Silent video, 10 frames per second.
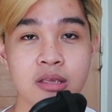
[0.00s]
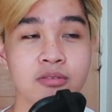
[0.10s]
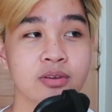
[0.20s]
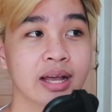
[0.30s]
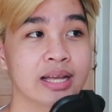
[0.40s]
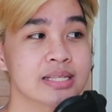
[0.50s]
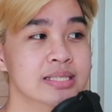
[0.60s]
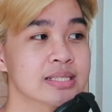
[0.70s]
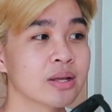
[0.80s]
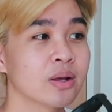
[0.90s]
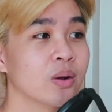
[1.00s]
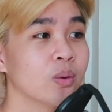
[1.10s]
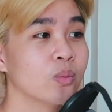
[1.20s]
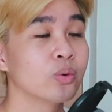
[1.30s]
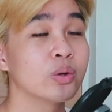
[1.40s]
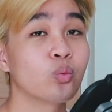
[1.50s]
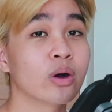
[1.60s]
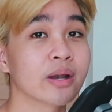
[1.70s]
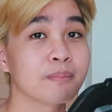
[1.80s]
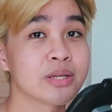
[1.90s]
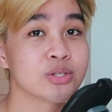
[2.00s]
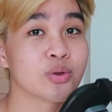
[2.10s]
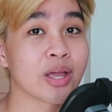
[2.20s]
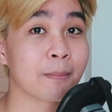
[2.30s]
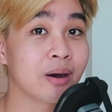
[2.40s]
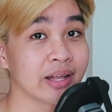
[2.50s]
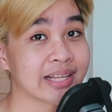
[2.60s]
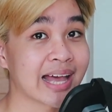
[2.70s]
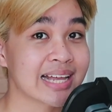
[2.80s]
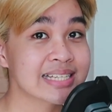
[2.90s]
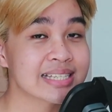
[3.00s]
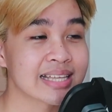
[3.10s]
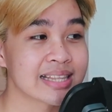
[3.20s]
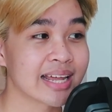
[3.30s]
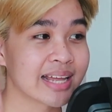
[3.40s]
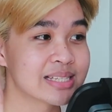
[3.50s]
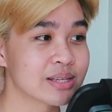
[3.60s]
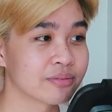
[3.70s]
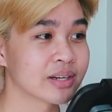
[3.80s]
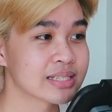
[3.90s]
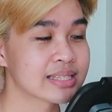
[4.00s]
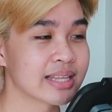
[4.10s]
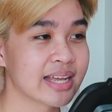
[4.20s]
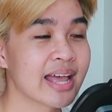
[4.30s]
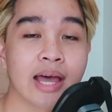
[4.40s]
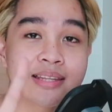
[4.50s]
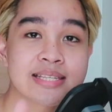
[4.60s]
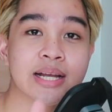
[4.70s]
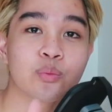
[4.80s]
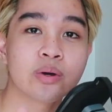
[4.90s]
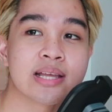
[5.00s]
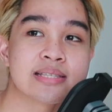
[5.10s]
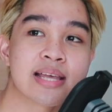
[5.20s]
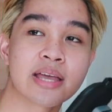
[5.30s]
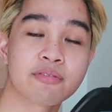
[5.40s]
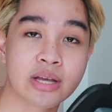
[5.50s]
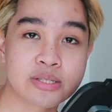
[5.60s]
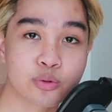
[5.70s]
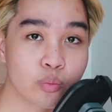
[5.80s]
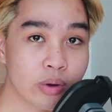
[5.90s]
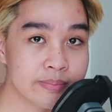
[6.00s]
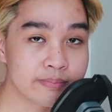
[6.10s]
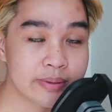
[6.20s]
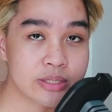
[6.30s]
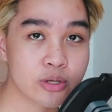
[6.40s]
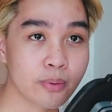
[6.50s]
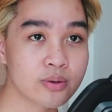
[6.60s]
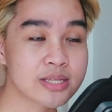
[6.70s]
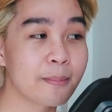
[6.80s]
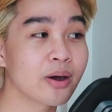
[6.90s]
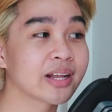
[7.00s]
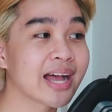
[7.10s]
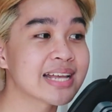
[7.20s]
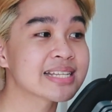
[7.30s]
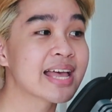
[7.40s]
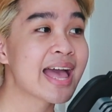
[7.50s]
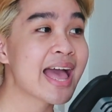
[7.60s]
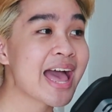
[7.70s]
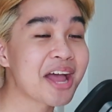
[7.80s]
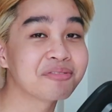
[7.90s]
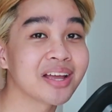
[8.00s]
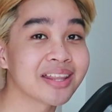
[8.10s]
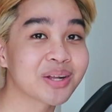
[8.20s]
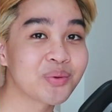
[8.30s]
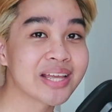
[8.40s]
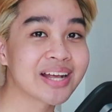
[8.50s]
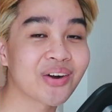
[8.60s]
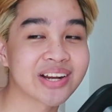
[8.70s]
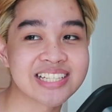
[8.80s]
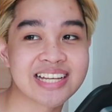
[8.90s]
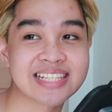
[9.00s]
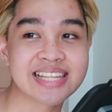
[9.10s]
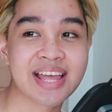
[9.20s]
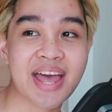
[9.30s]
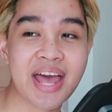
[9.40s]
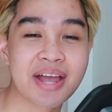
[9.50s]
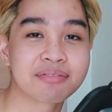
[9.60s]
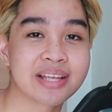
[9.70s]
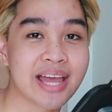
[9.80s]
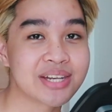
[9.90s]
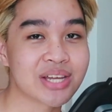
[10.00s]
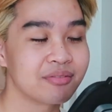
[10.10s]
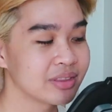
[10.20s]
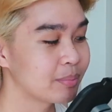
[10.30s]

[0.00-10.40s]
if you guys would want me to do a podcast. That is the first thing. And the second one is that if you guys would want me to post a podcast every other week or just every end of the